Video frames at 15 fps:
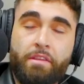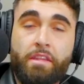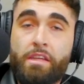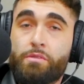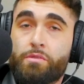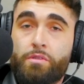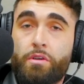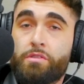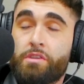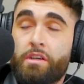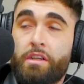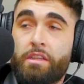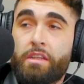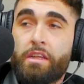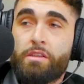think that's what goes
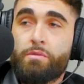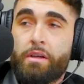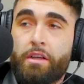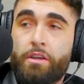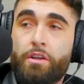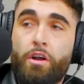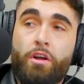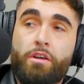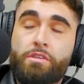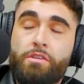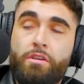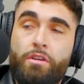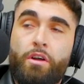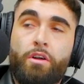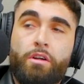on i think that's why good art is
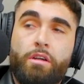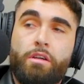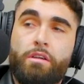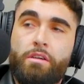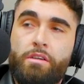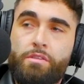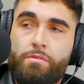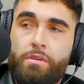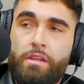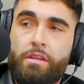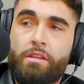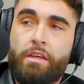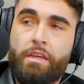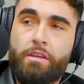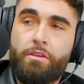good art is when
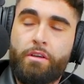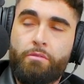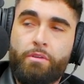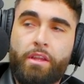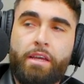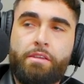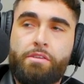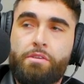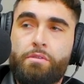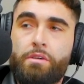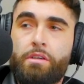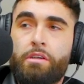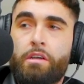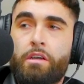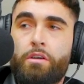it like you can relate to
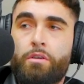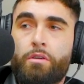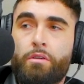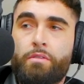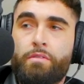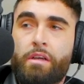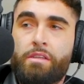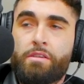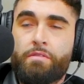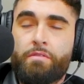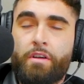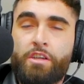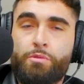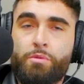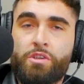it or it's a
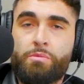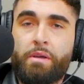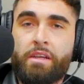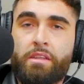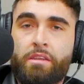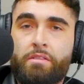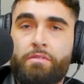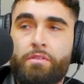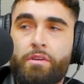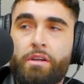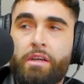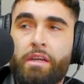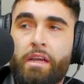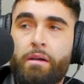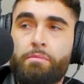fresh perspective or
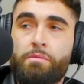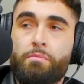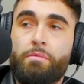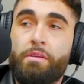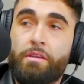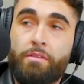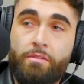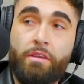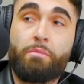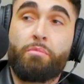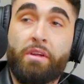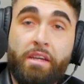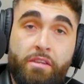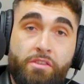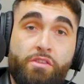it helps it
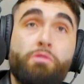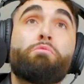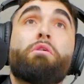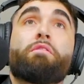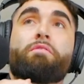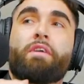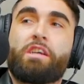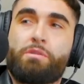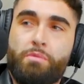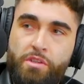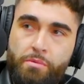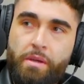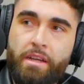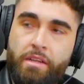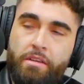brings you a fresh
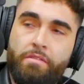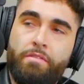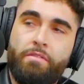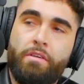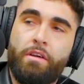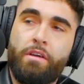perspective